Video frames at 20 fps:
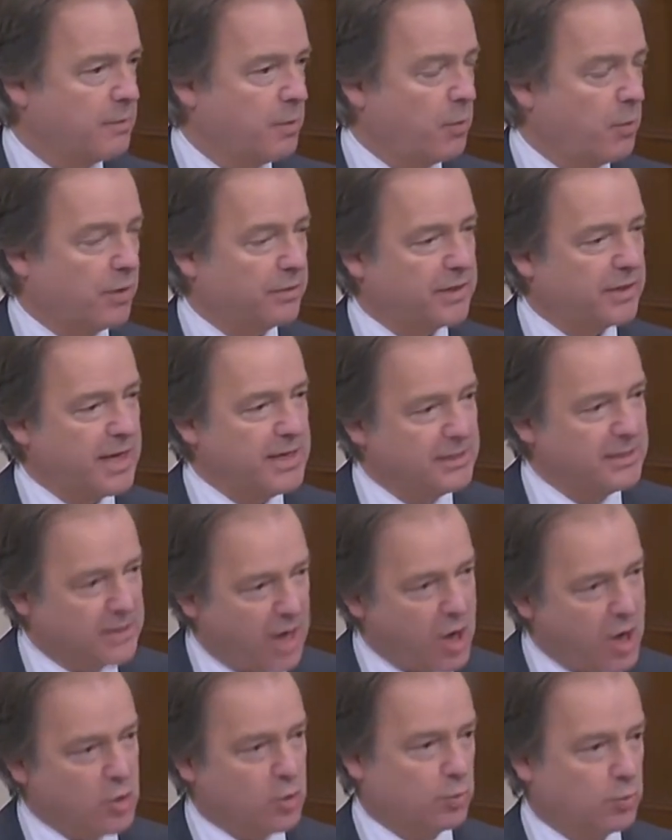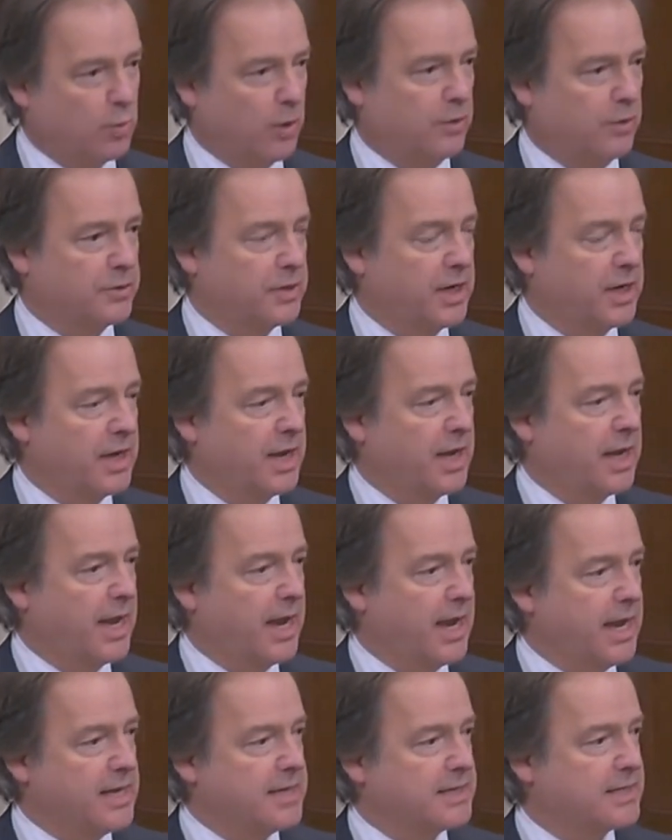But what they don't want
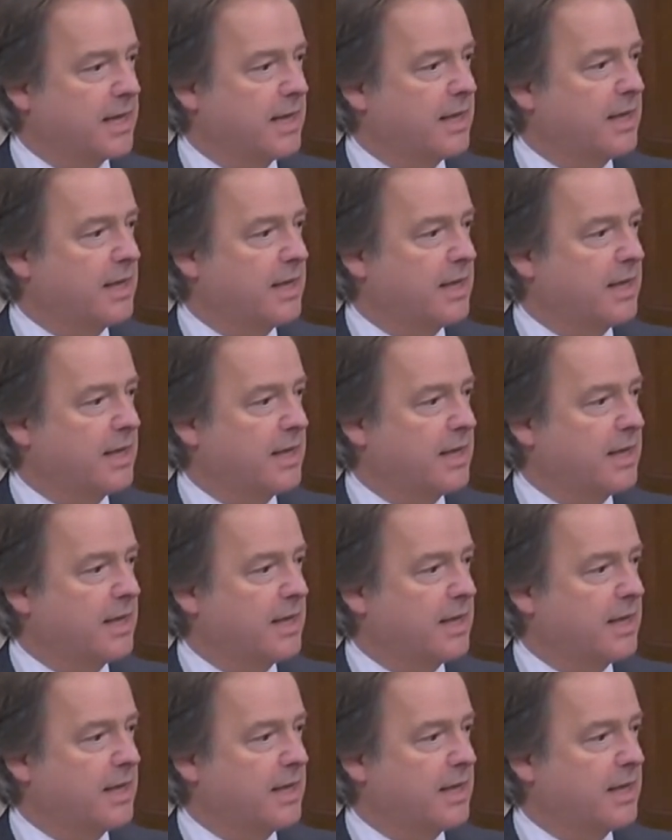is